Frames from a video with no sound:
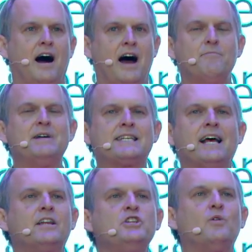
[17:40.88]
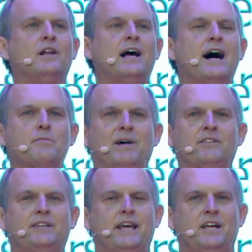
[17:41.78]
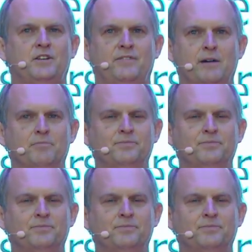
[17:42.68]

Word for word: I've been telling you a lot about the age of M.